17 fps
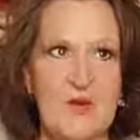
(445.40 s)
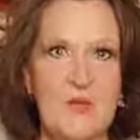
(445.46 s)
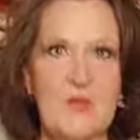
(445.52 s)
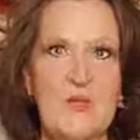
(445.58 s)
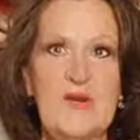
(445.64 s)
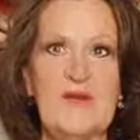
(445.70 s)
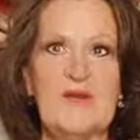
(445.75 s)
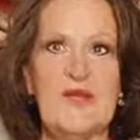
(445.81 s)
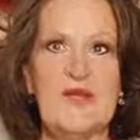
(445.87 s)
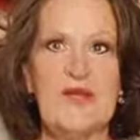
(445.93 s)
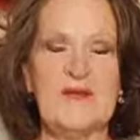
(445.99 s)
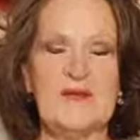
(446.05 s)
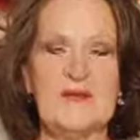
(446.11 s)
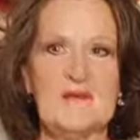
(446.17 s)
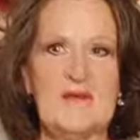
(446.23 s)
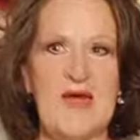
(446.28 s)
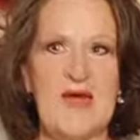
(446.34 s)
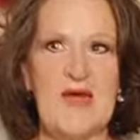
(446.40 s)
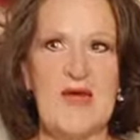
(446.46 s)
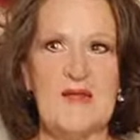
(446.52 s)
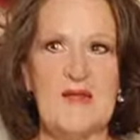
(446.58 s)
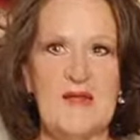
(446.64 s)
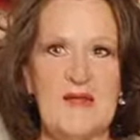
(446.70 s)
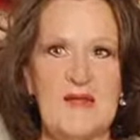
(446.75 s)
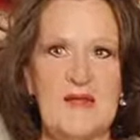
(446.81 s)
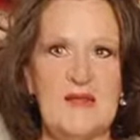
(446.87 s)
realize
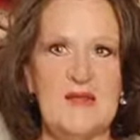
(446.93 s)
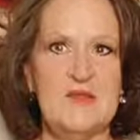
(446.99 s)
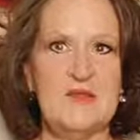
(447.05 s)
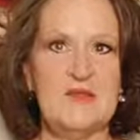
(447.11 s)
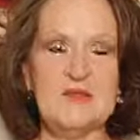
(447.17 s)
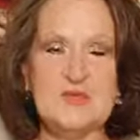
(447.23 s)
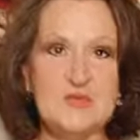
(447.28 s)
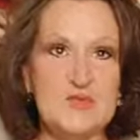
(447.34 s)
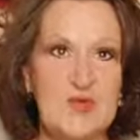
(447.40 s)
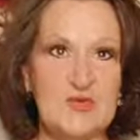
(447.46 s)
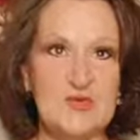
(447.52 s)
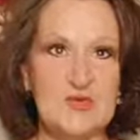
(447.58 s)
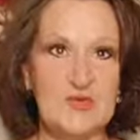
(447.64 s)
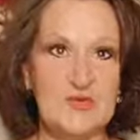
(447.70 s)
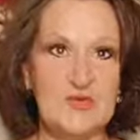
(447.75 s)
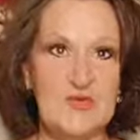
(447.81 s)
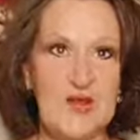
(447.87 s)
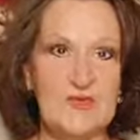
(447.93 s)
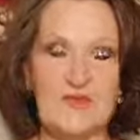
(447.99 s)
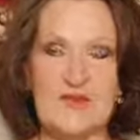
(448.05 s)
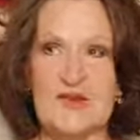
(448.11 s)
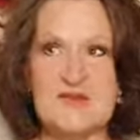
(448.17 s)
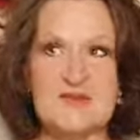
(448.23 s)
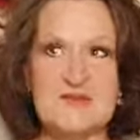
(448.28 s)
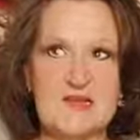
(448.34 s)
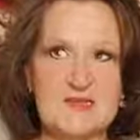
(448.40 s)
that you can trust yourself and
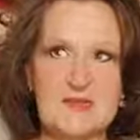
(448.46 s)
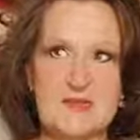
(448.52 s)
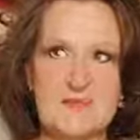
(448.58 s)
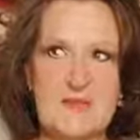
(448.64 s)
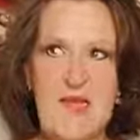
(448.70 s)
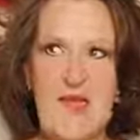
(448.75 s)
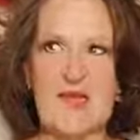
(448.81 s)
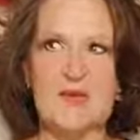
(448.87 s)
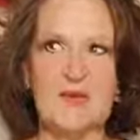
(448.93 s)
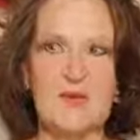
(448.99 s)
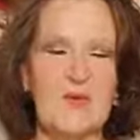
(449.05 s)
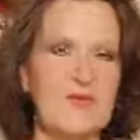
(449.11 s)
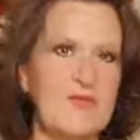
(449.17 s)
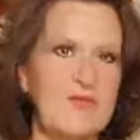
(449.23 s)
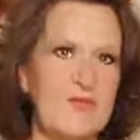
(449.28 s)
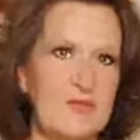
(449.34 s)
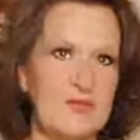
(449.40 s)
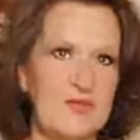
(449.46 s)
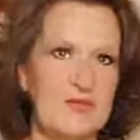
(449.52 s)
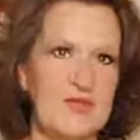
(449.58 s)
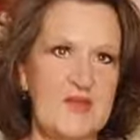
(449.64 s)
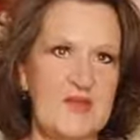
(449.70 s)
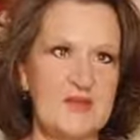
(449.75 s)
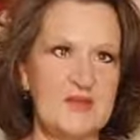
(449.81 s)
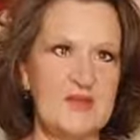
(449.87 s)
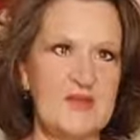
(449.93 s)
it doesn't matter what those
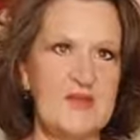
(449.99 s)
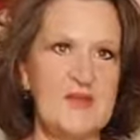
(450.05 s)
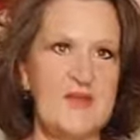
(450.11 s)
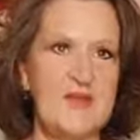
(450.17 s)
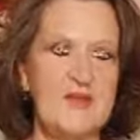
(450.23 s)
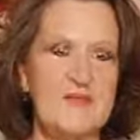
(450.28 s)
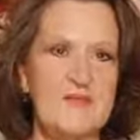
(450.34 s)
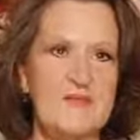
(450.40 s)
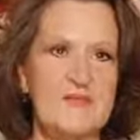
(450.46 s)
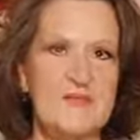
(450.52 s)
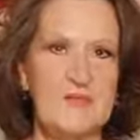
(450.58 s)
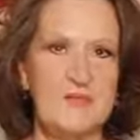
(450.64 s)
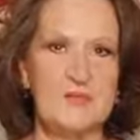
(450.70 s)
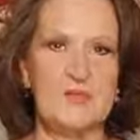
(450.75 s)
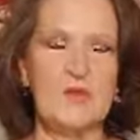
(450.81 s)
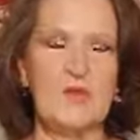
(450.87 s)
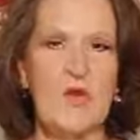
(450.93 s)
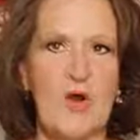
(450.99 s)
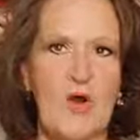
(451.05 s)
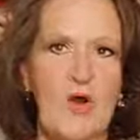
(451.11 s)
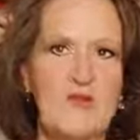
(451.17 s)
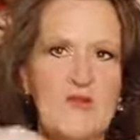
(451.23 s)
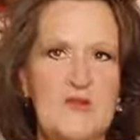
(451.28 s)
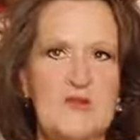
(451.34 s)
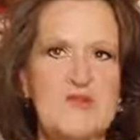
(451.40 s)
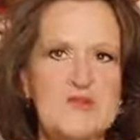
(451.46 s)
things those were
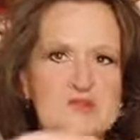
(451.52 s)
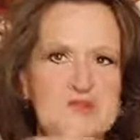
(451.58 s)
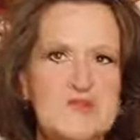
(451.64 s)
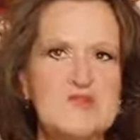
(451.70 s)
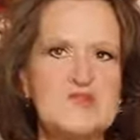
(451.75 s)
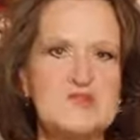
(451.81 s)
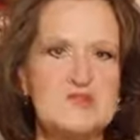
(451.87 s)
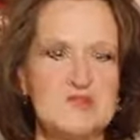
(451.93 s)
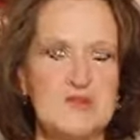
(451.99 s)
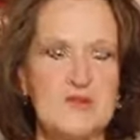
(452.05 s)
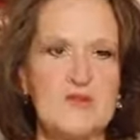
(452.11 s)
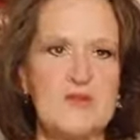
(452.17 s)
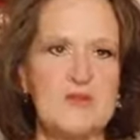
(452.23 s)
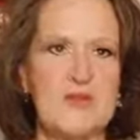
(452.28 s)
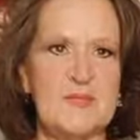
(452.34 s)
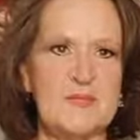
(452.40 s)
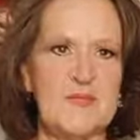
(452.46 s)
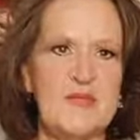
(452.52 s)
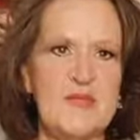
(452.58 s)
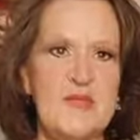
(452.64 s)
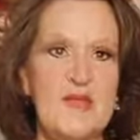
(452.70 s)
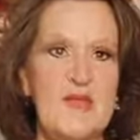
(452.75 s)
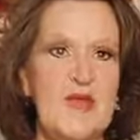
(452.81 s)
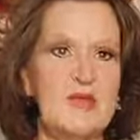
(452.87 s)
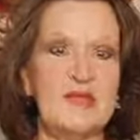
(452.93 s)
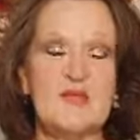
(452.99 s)
all there to teach and show you something
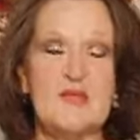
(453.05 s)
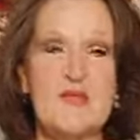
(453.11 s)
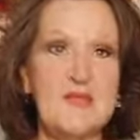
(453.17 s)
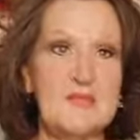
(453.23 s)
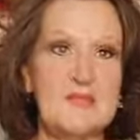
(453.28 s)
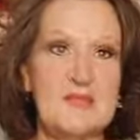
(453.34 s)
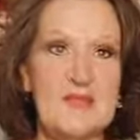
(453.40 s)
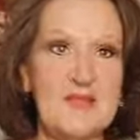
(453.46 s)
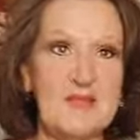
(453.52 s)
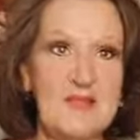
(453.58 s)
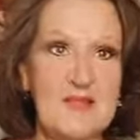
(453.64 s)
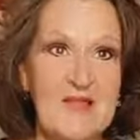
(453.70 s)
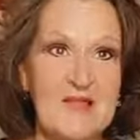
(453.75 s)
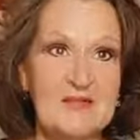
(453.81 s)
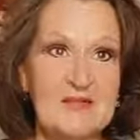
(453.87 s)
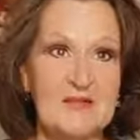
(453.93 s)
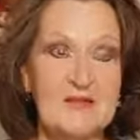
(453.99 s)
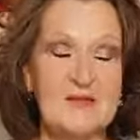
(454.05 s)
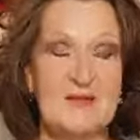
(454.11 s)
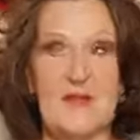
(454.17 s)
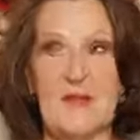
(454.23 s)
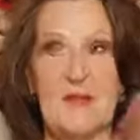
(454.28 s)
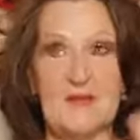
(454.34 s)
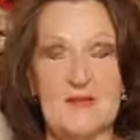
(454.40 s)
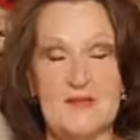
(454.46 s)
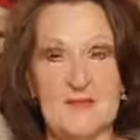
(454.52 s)
and you'll keep seeing the lesson
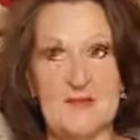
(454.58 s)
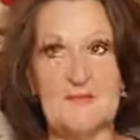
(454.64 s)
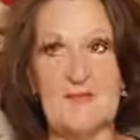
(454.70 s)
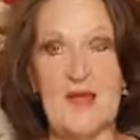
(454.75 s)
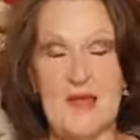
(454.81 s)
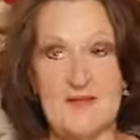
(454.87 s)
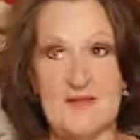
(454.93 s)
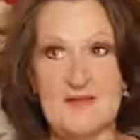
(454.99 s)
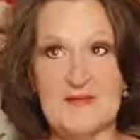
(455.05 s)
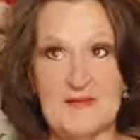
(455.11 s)
at least in my